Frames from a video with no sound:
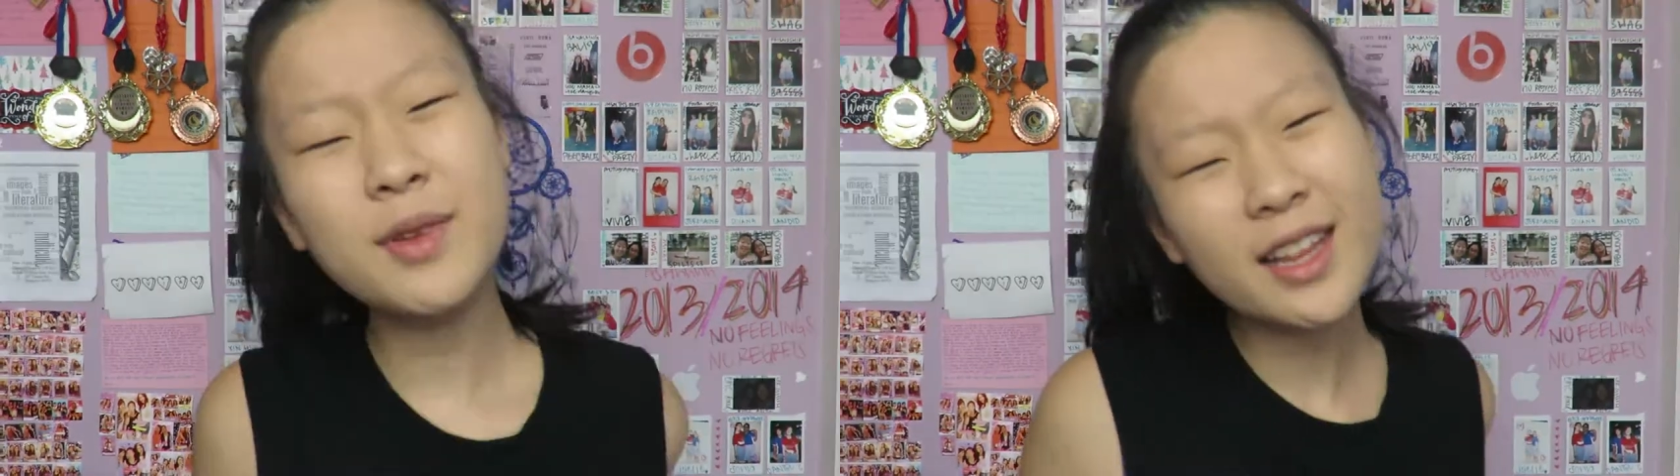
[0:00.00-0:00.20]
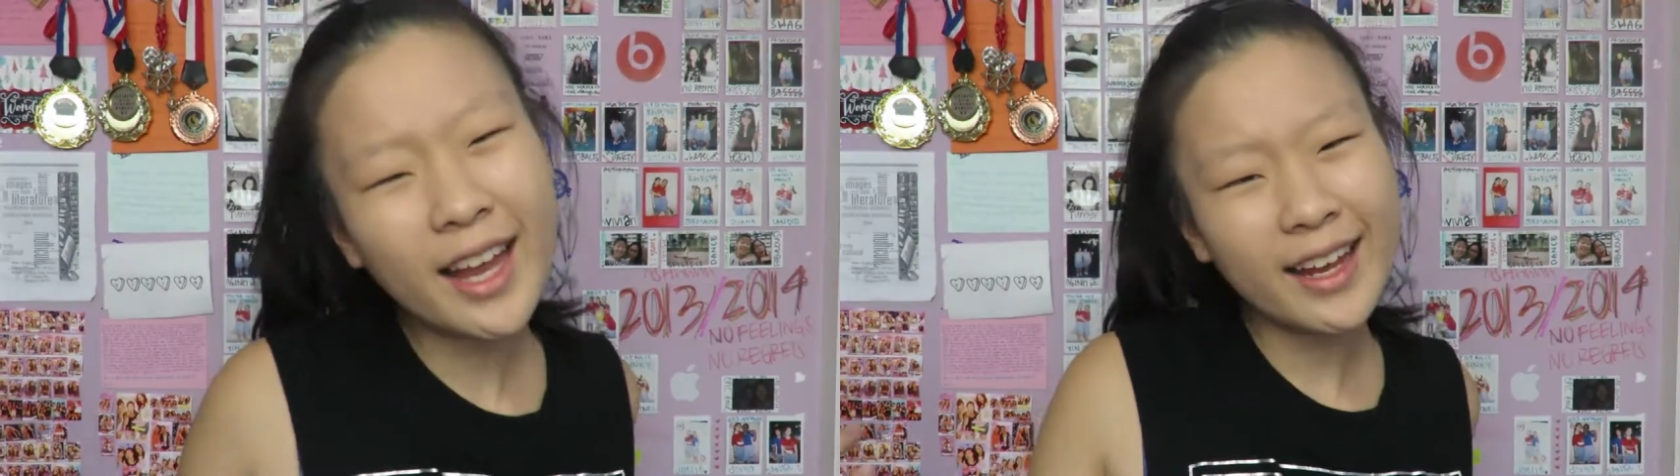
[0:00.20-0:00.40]

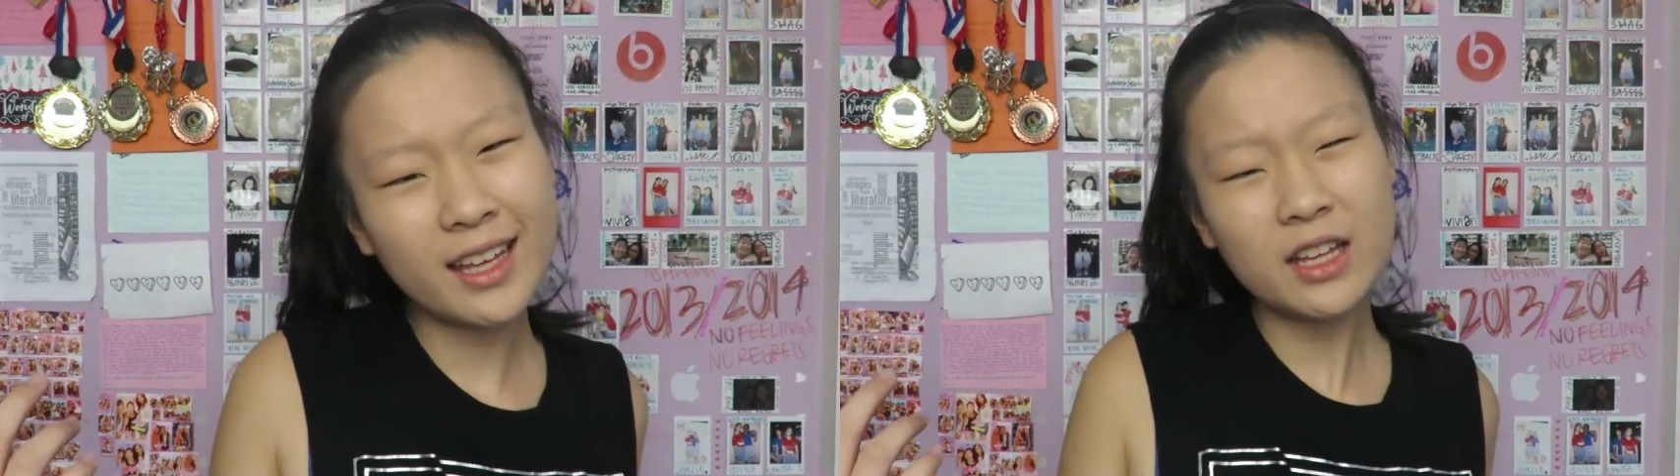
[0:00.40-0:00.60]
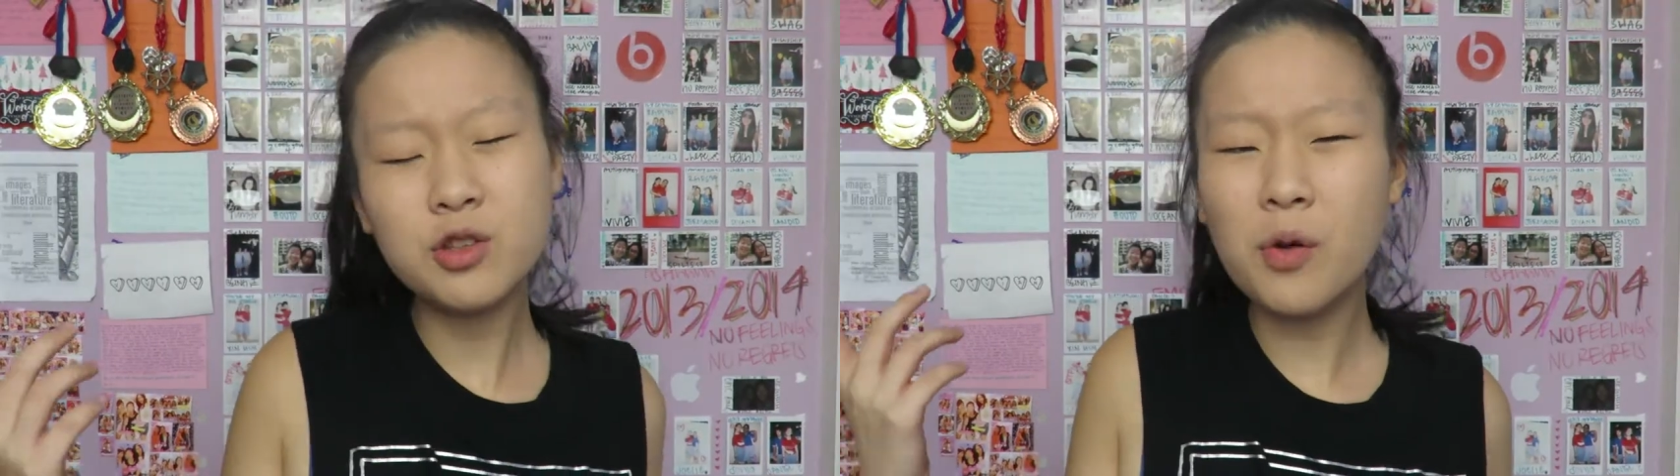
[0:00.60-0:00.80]
mean,
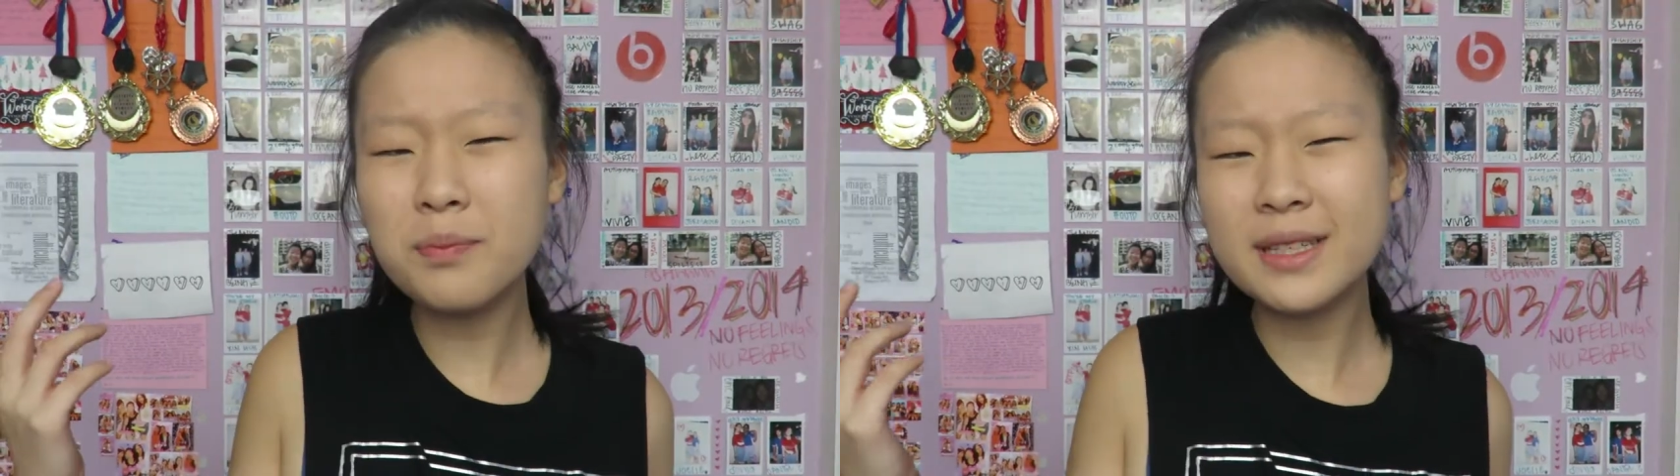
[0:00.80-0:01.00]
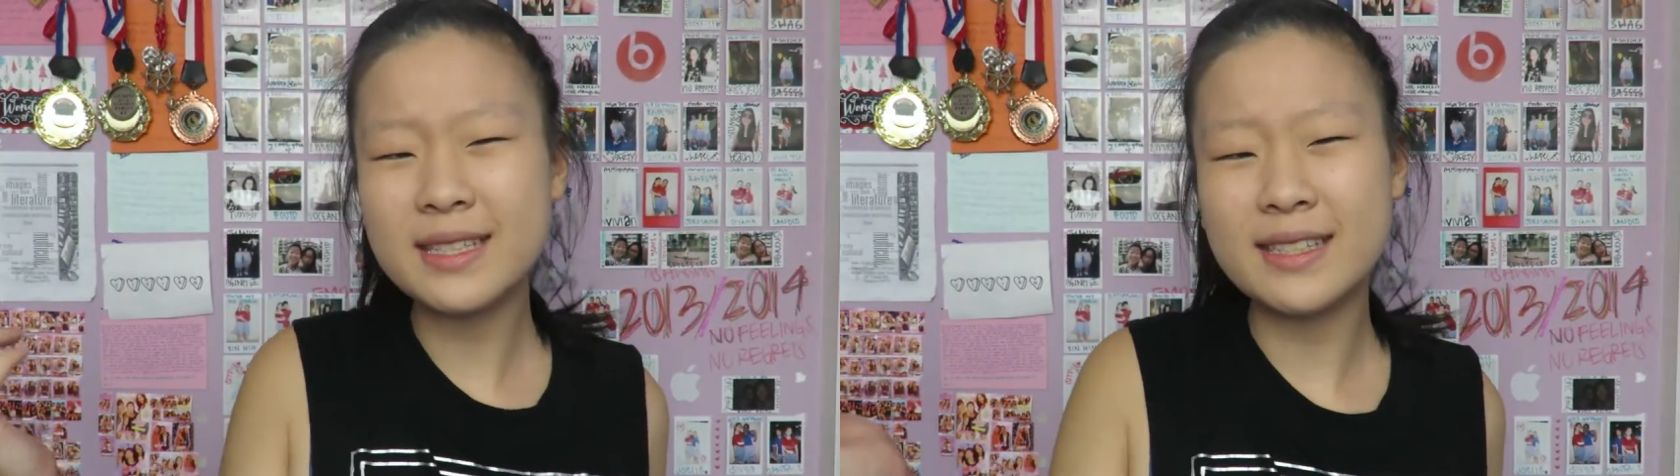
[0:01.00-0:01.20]
like,
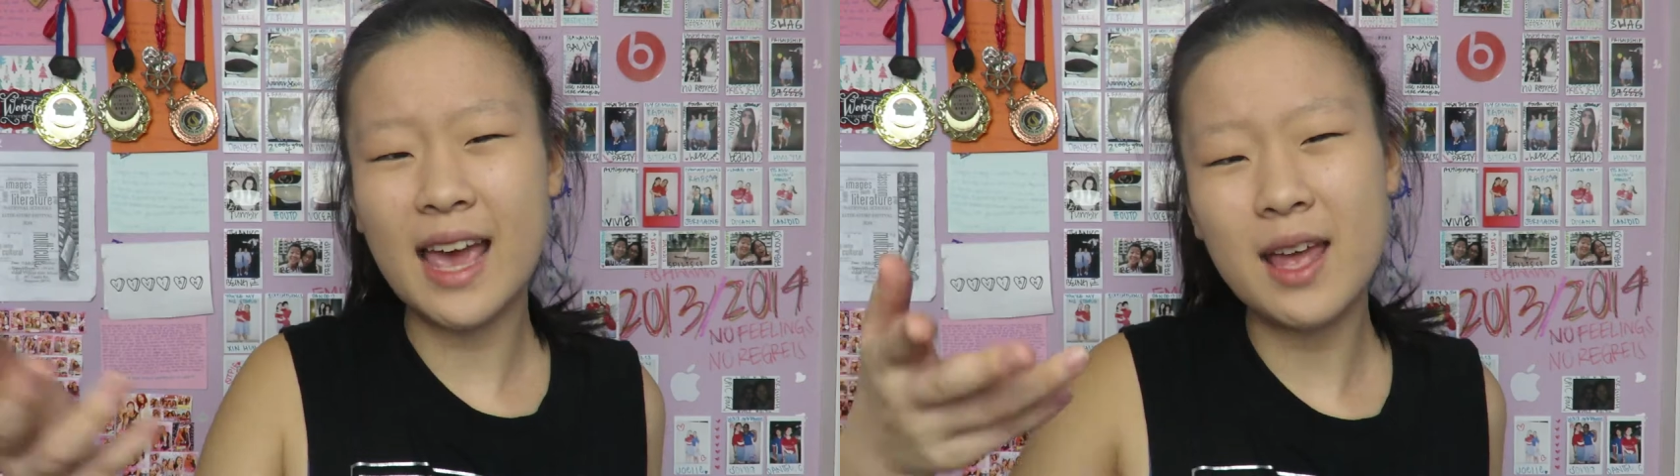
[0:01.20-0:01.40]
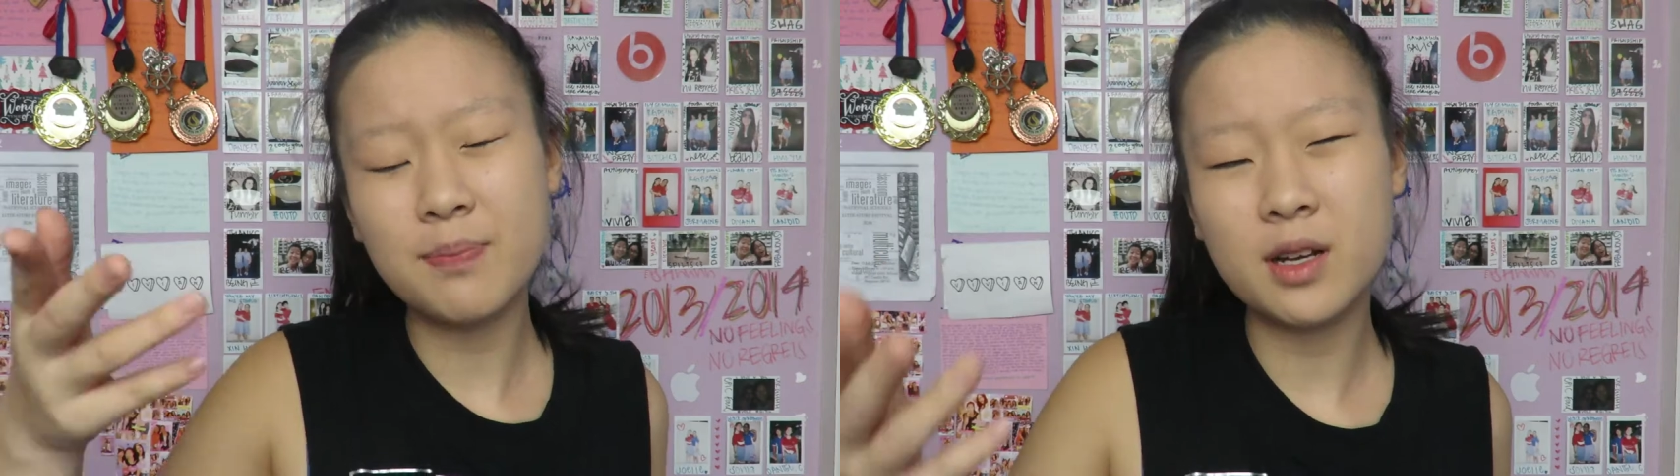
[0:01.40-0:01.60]
don't be
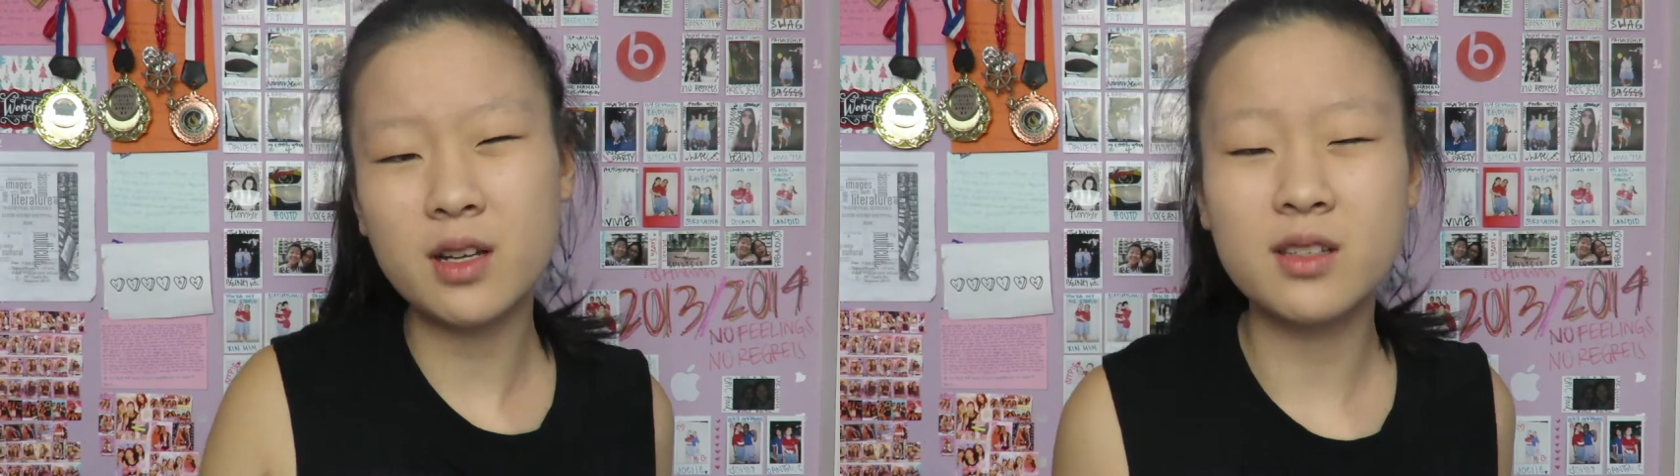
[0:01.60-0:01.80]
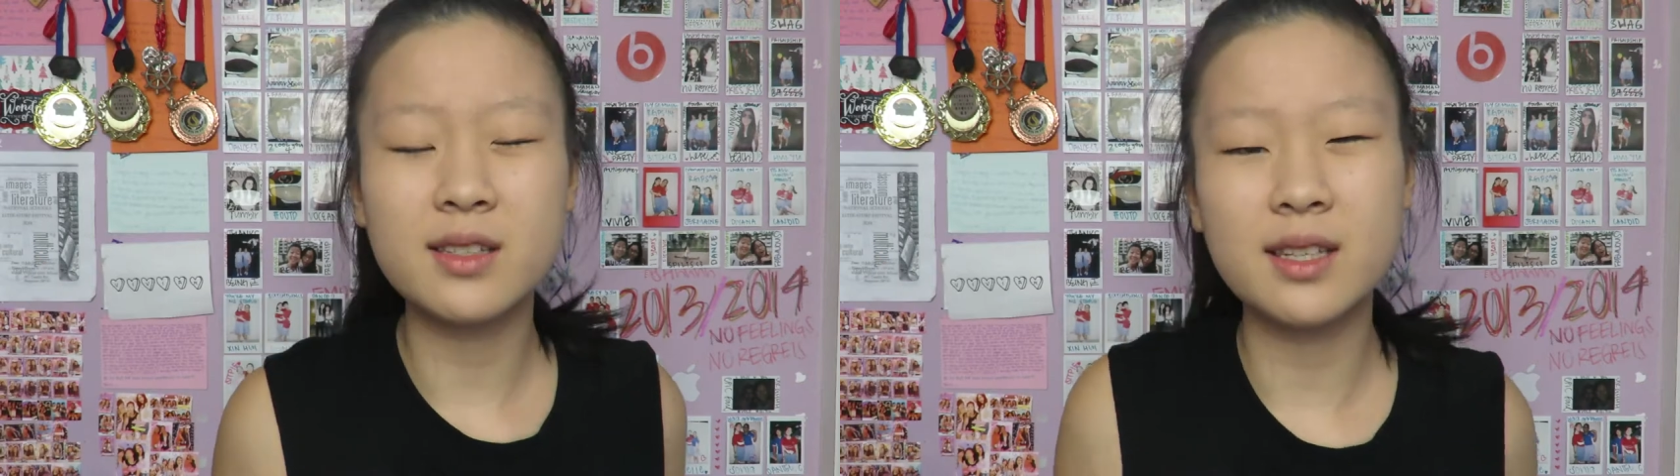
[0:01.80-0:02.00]
sad
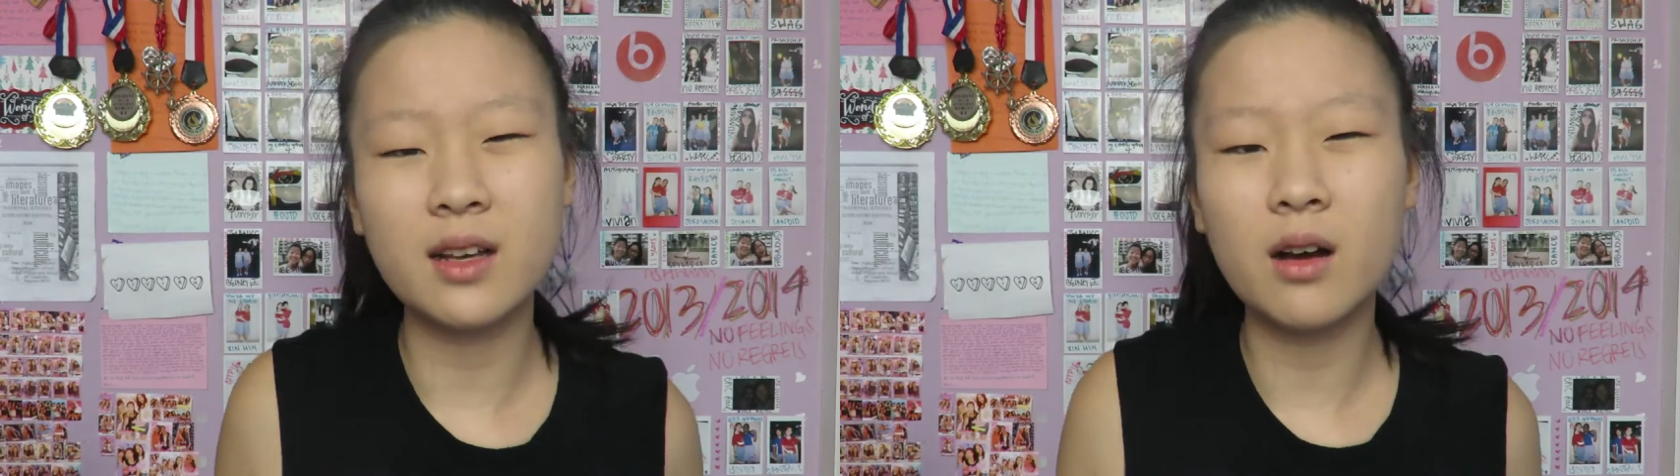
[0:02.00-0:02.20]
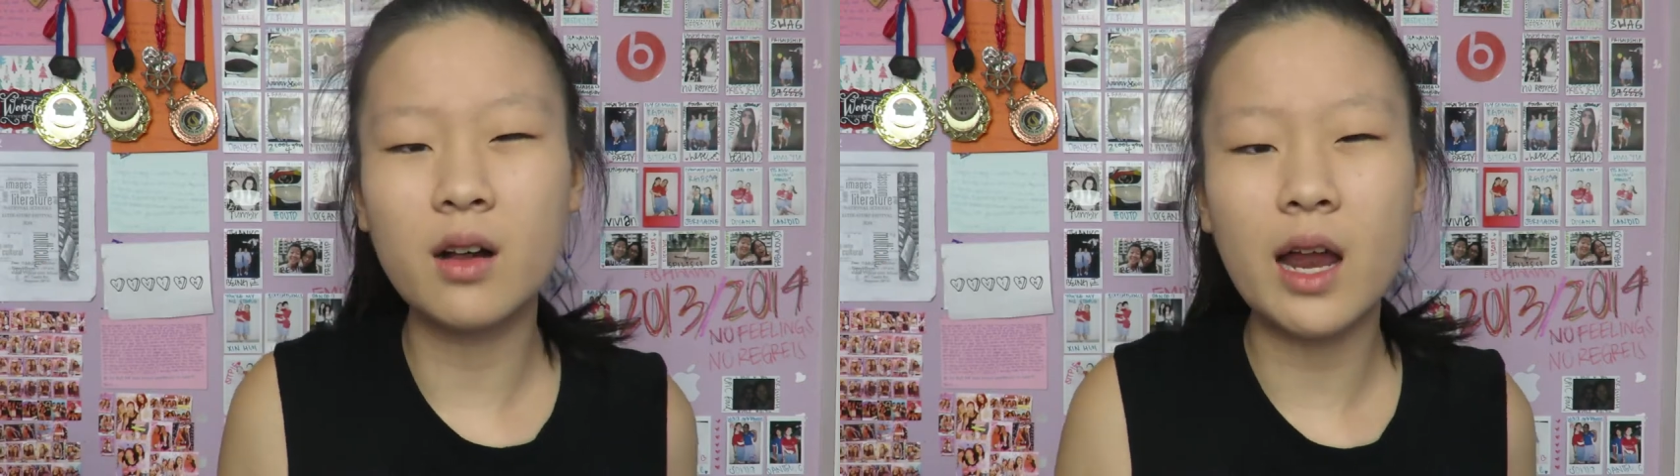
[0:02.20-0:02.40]
because you're single